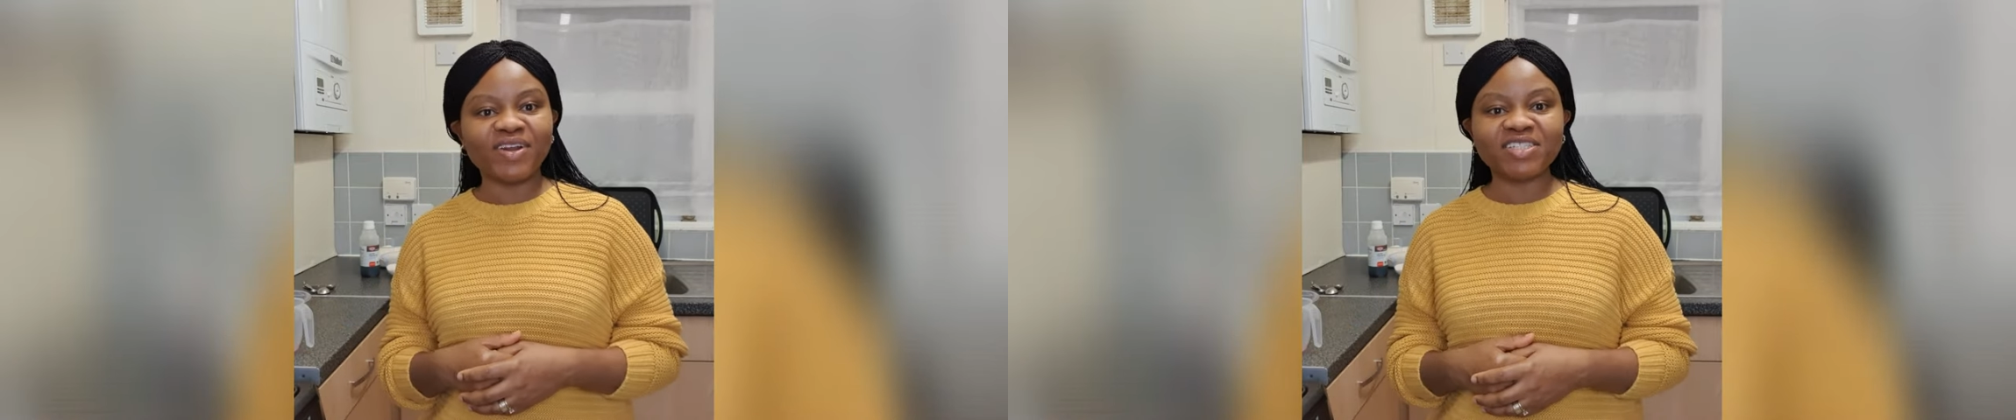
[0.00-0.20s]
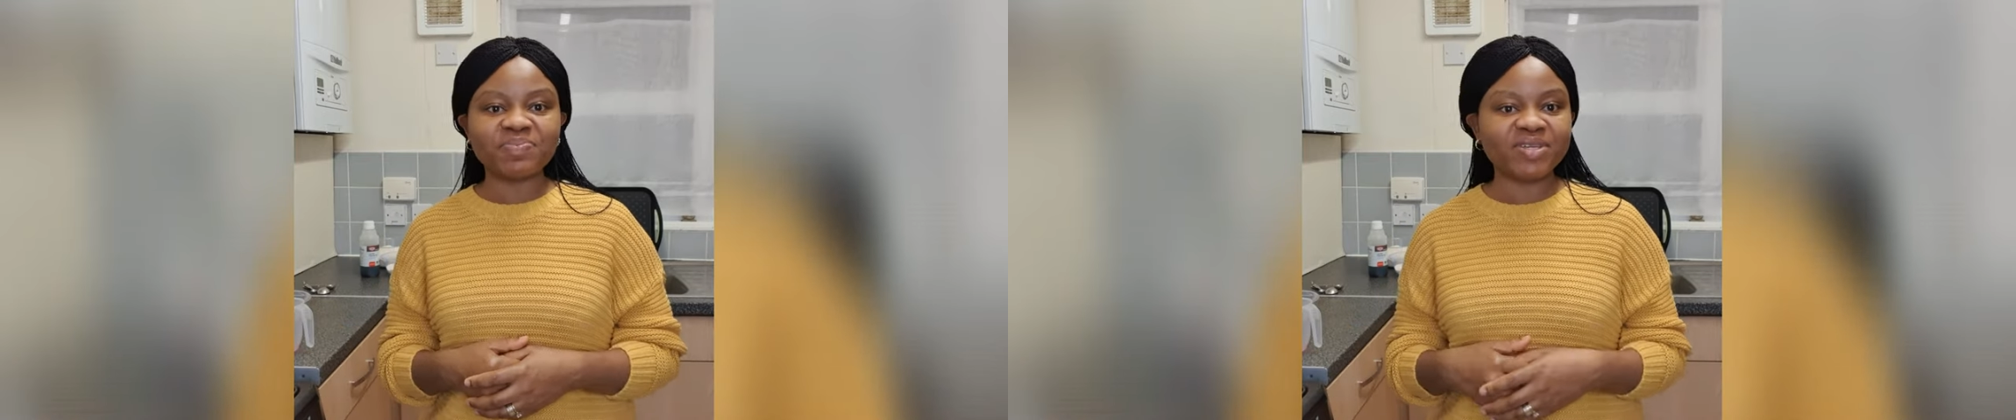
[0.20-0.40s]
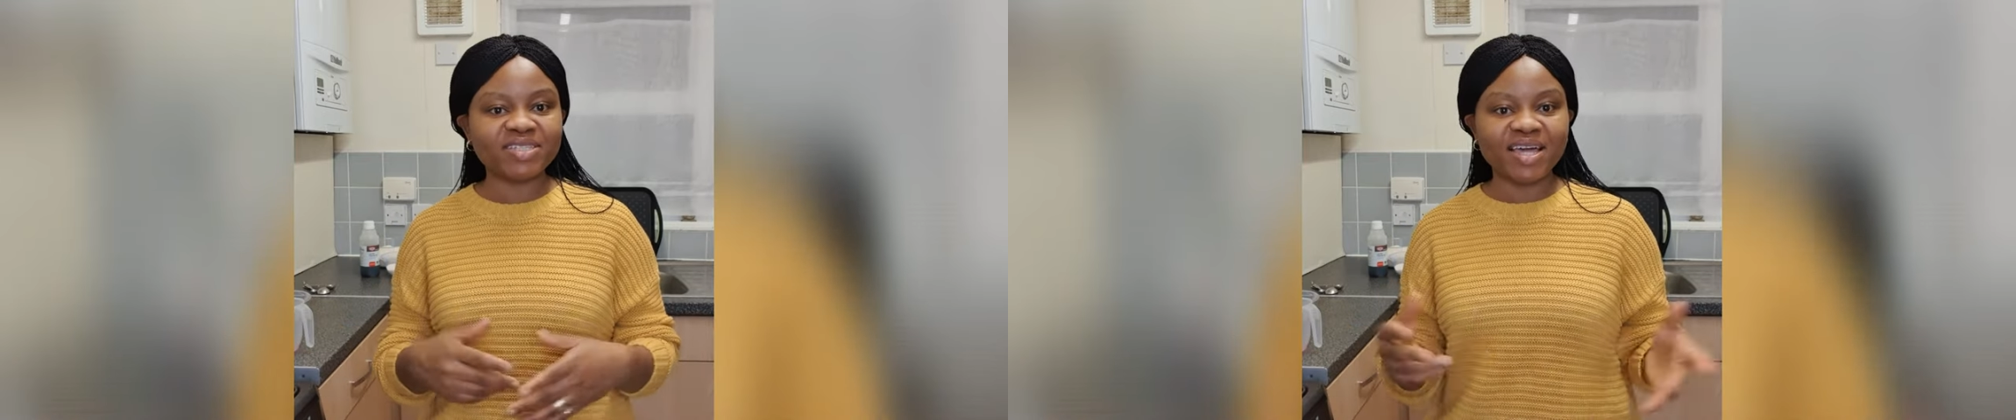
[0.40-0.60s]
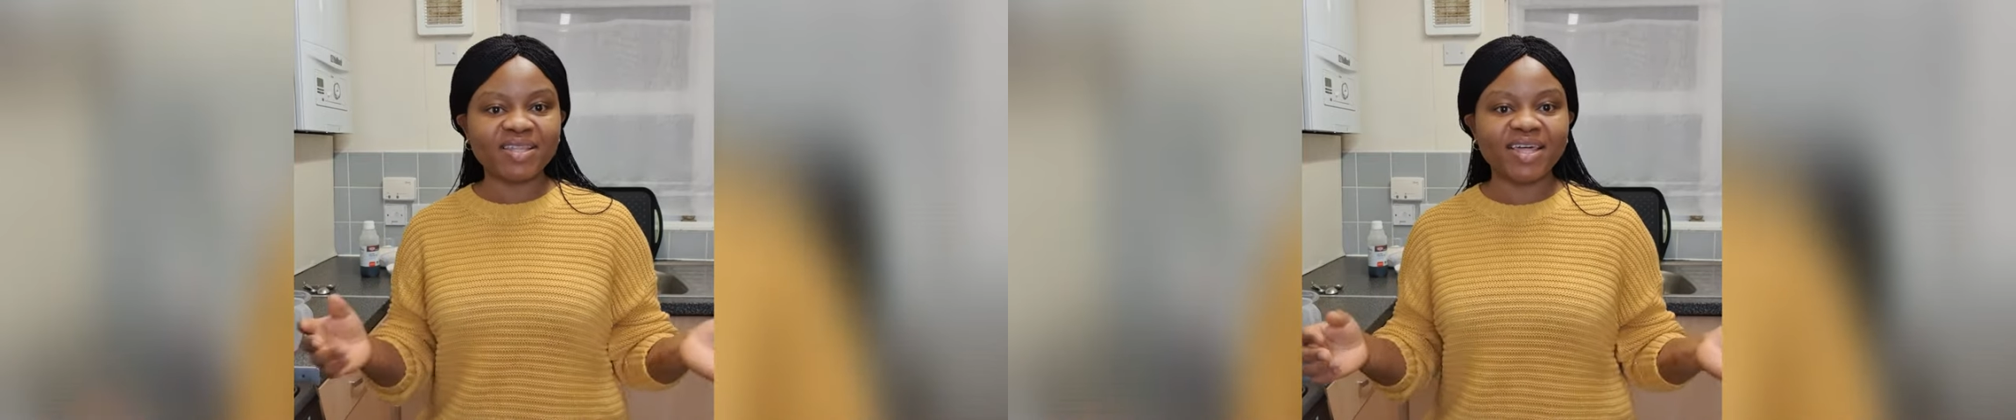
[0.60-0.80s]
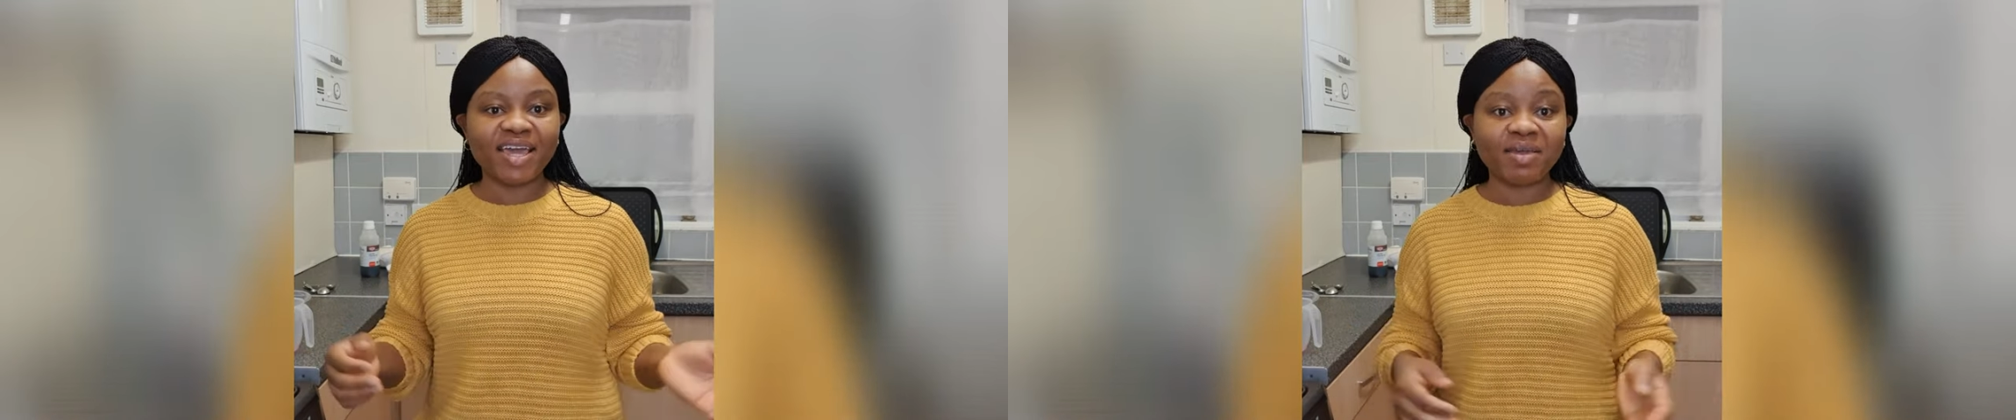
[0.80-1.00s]
recipes
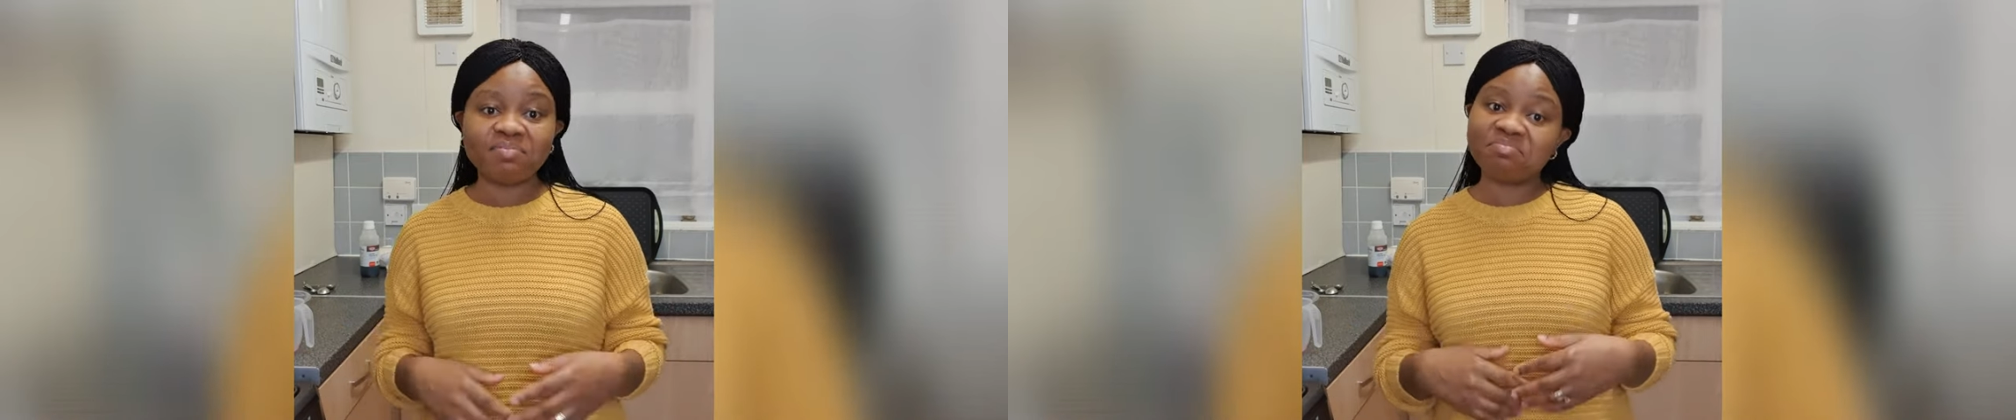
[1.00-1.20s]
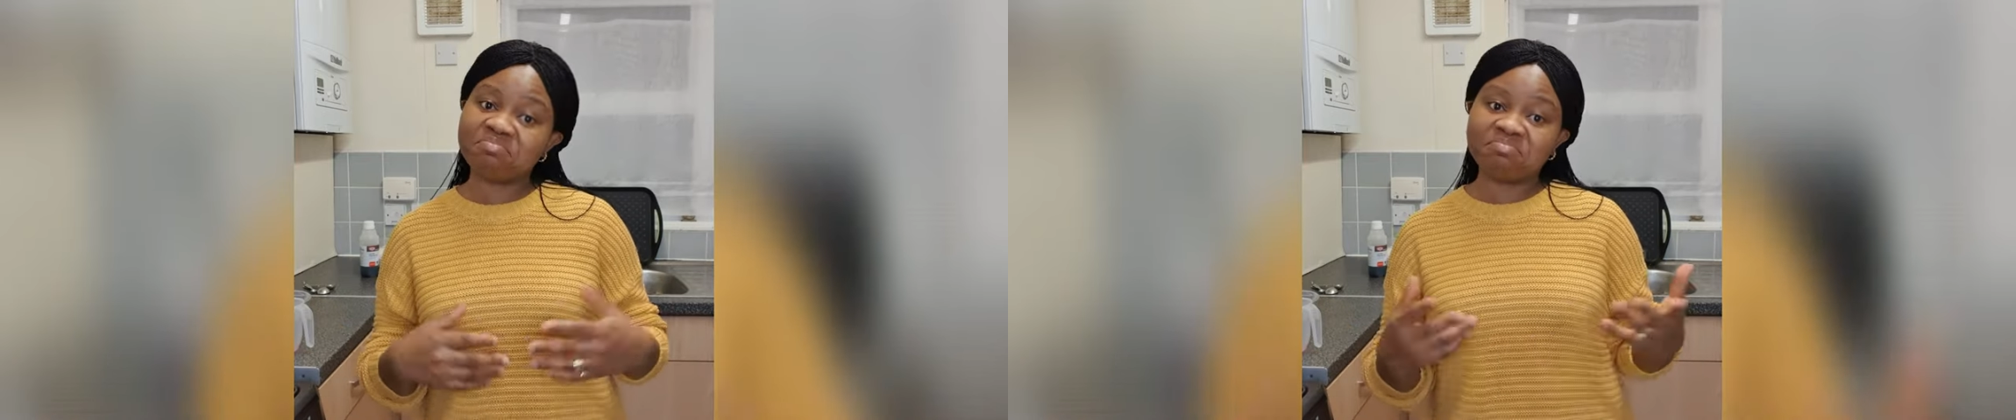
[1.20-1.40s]
out there.